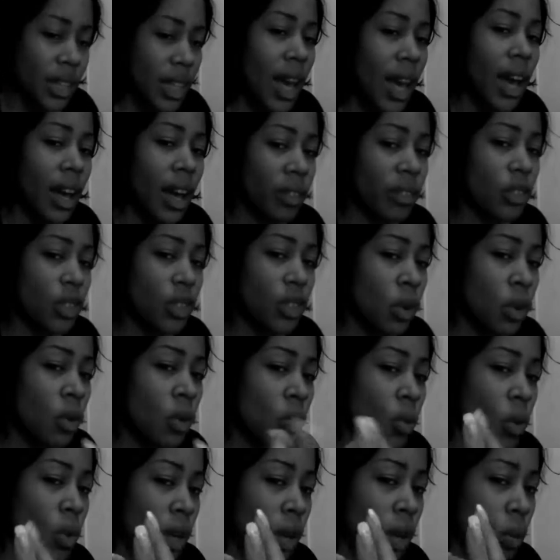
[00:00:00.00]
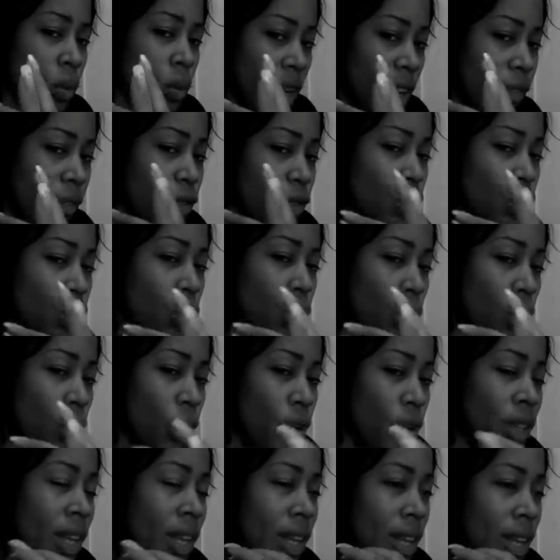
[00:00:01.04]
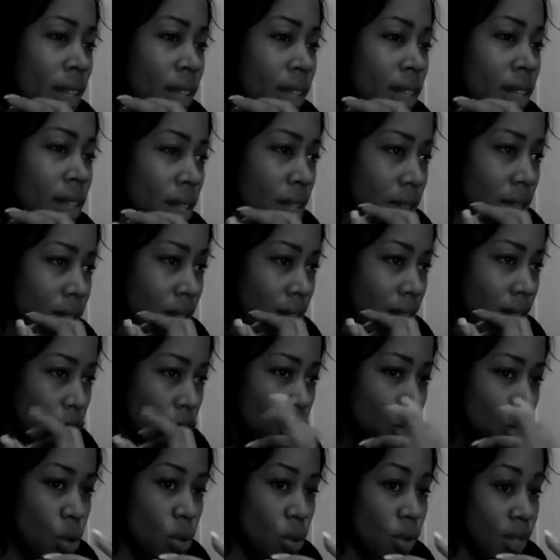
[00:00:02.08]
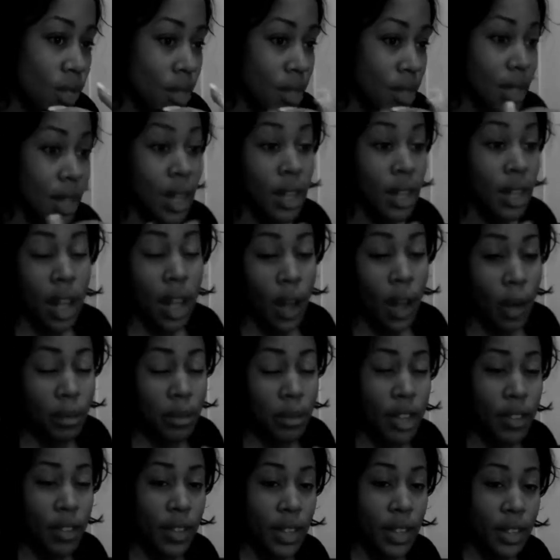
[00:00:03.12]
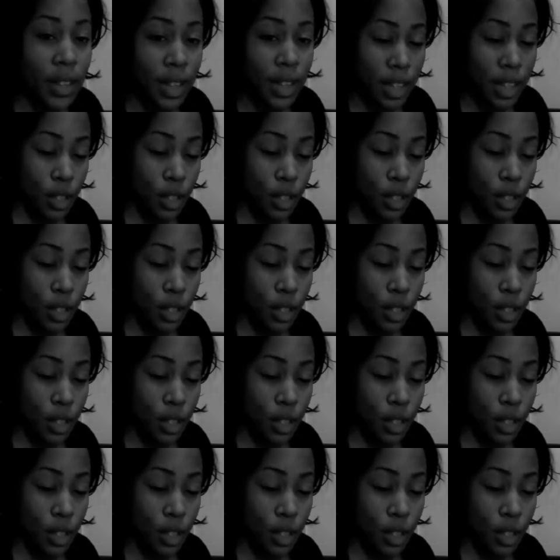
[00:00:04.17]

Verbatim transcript: yeah, whenever you heard these excuses, and now I'm giving